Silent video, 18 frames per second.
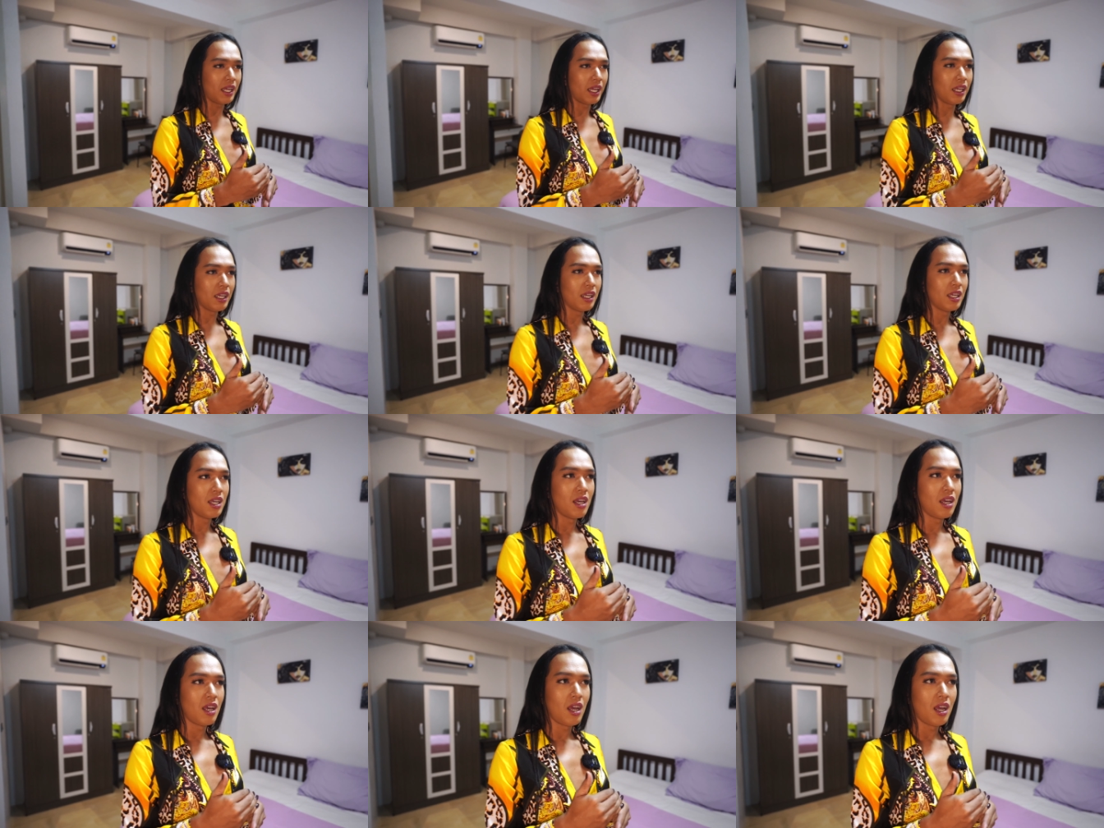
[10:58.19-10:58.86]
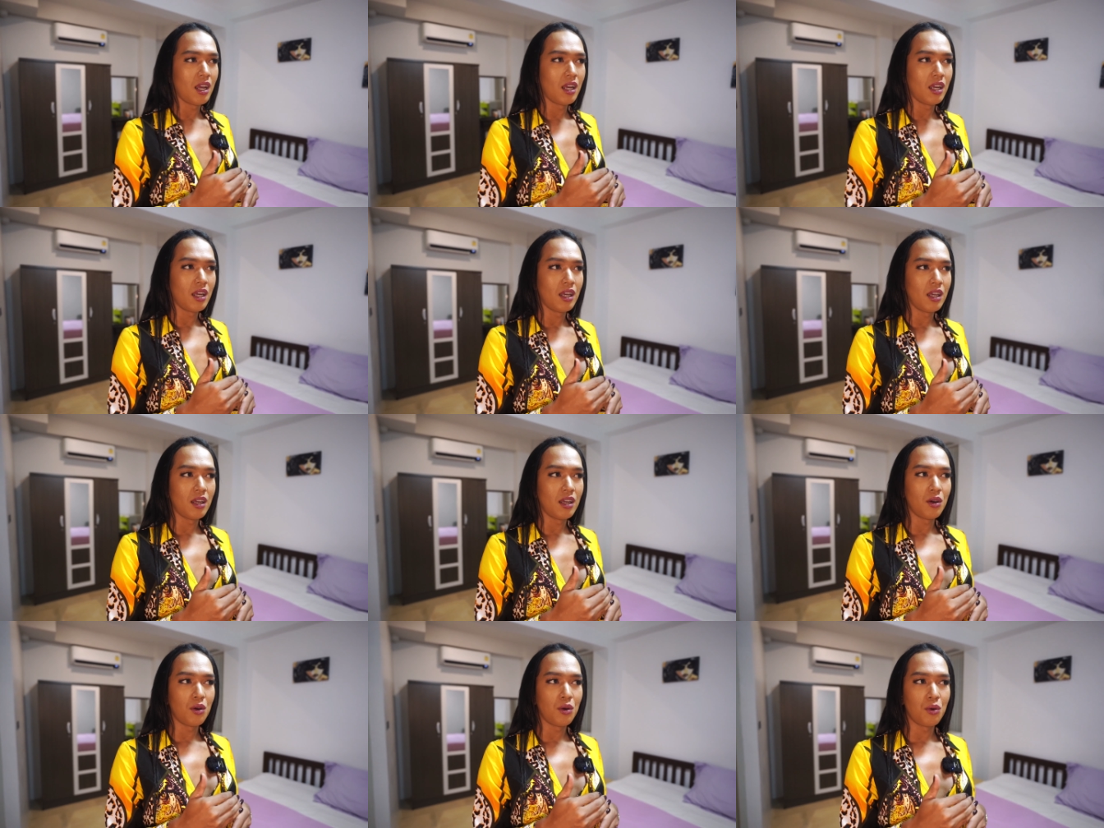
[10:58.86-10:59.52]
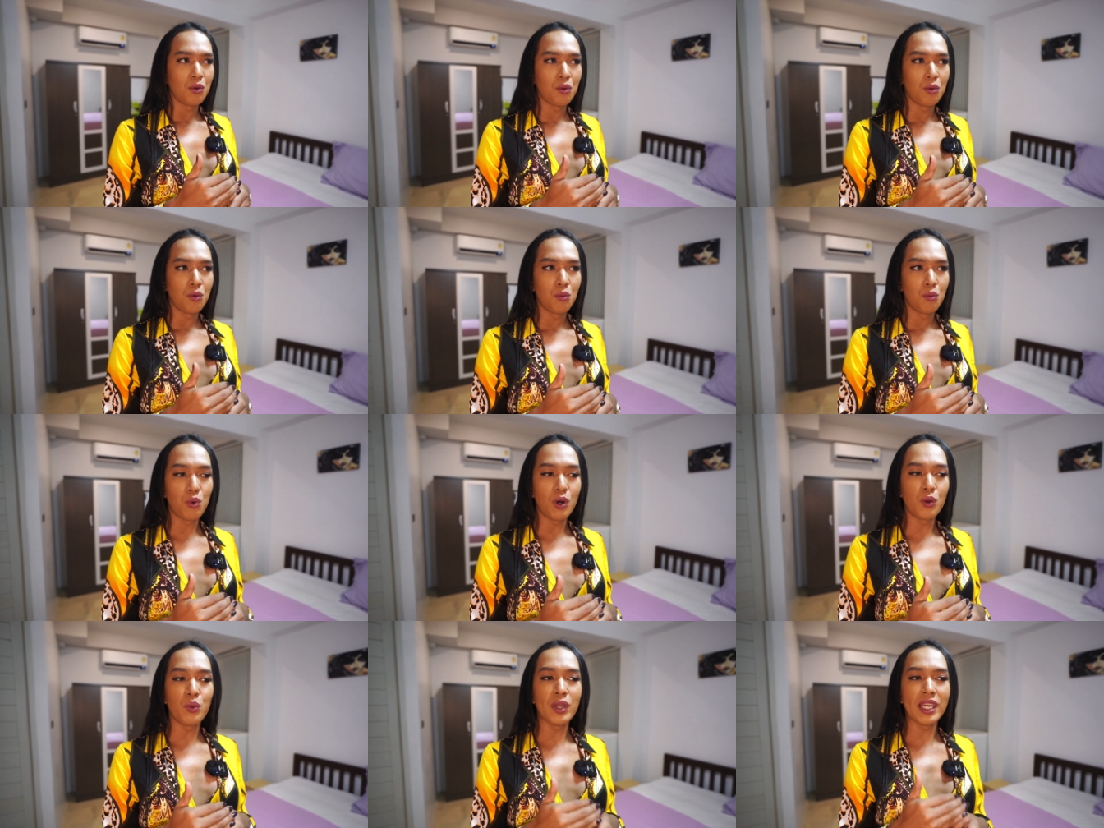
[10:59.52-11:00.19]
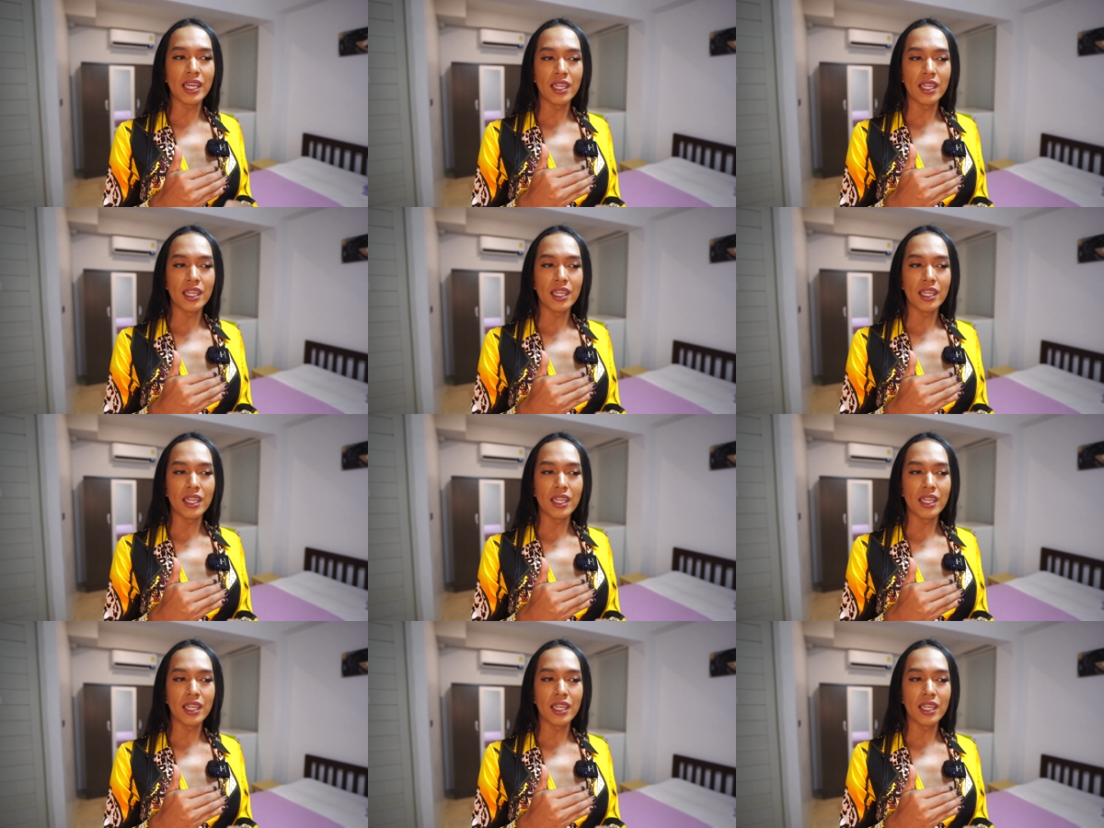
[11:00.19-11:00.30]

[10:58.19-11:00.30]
like what we